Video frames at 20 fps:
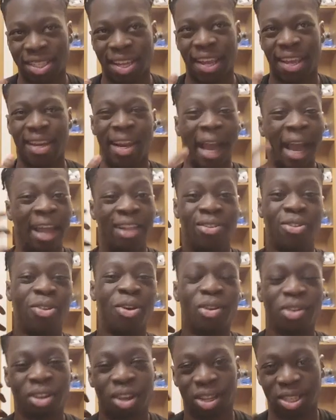again, I
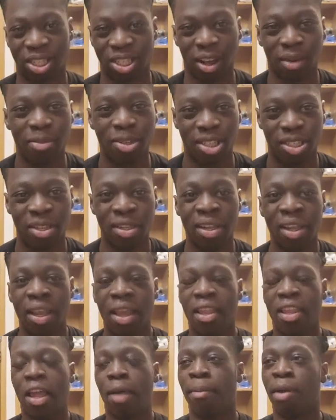took the assumption
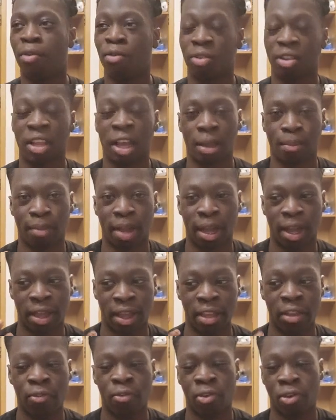that my
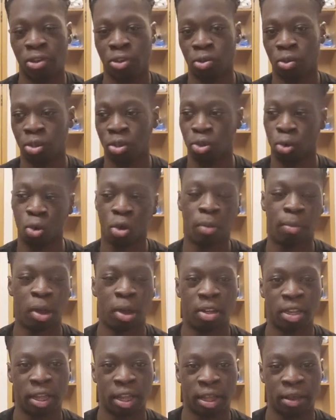interviewers would talk
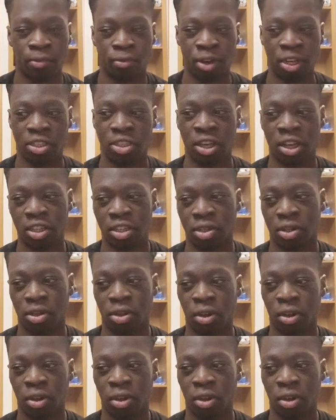about their research.